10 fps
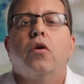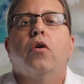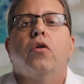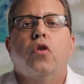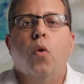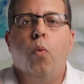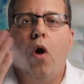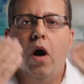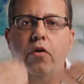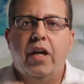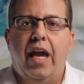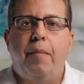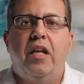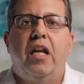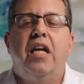the water came
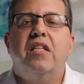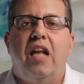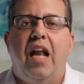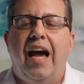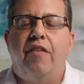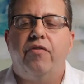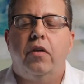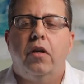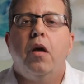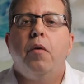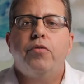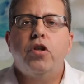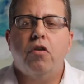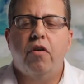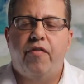into his life,
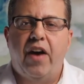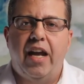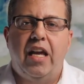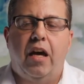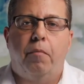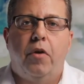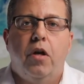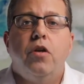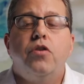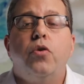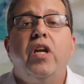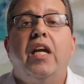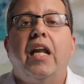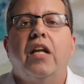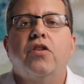purified him so he could
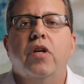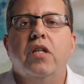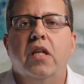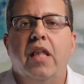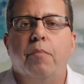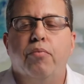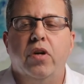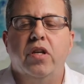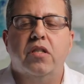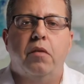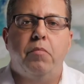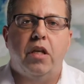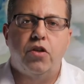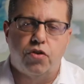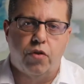enter into that priestly
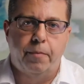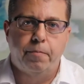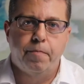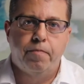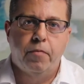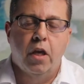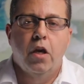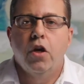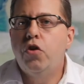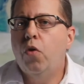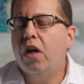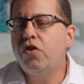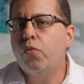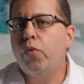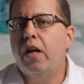ministry. You
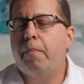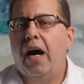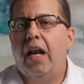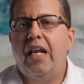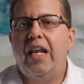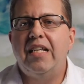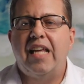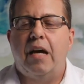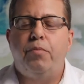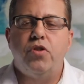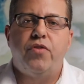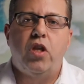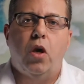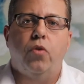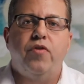also read about it in examples of the
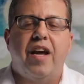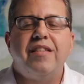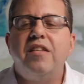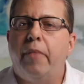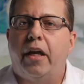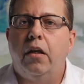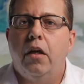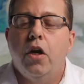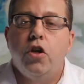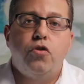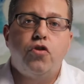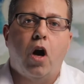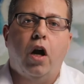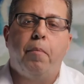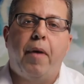Old Testament. You
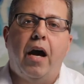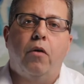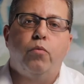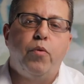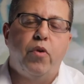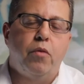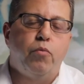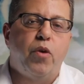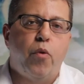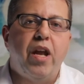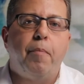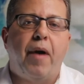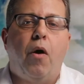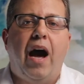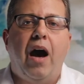talk about, we read
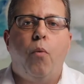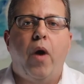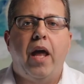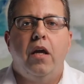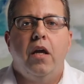about how when